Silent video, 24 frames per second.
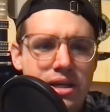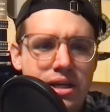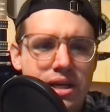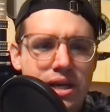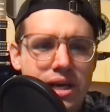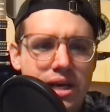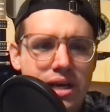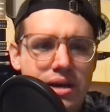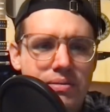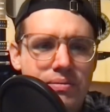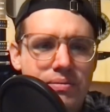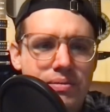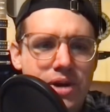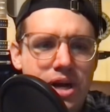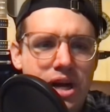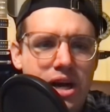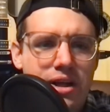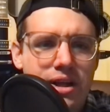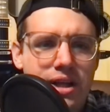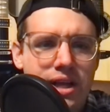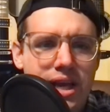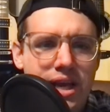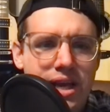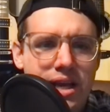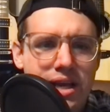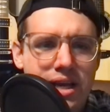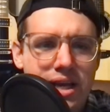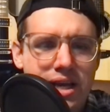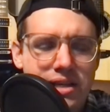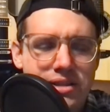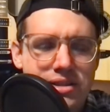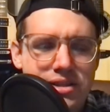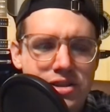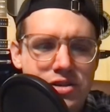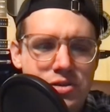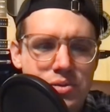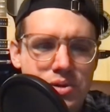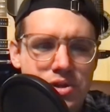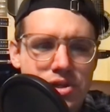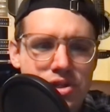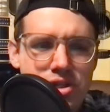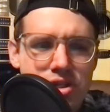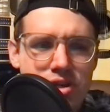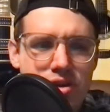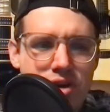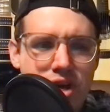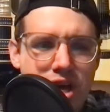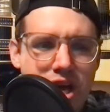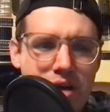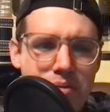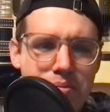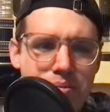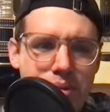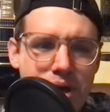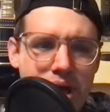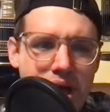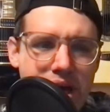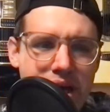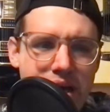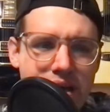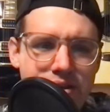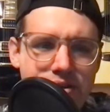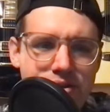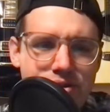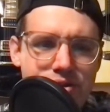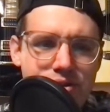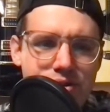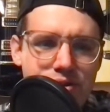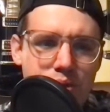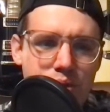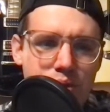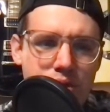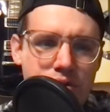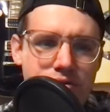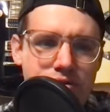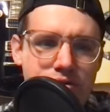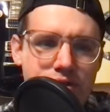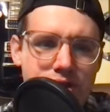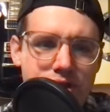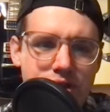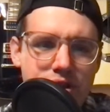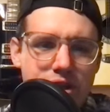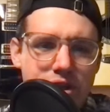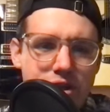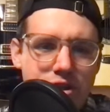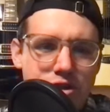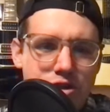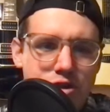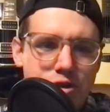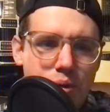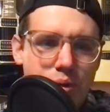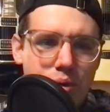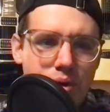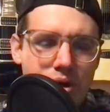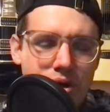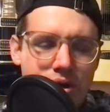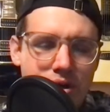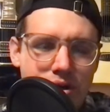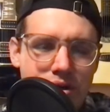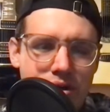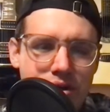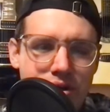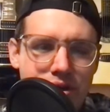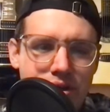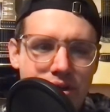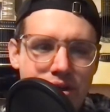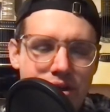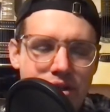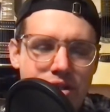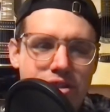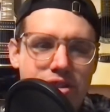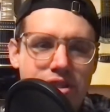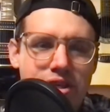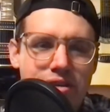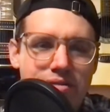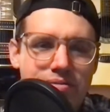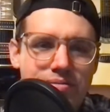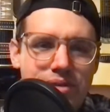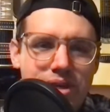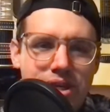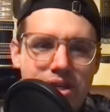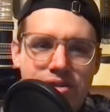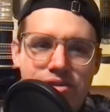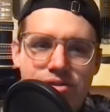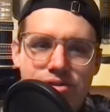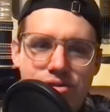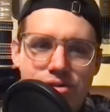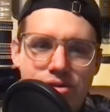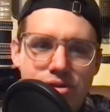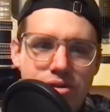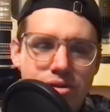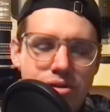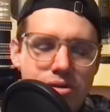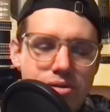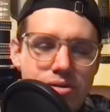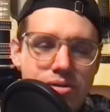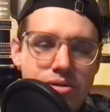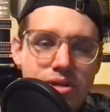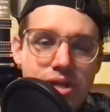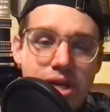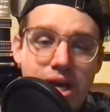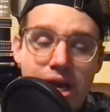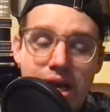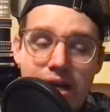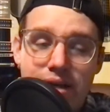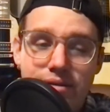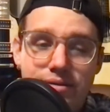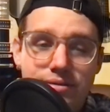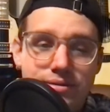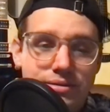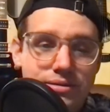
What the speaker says: Ollie88 says we still got Bays, Horford, and Dort to give minutes to. Yeah,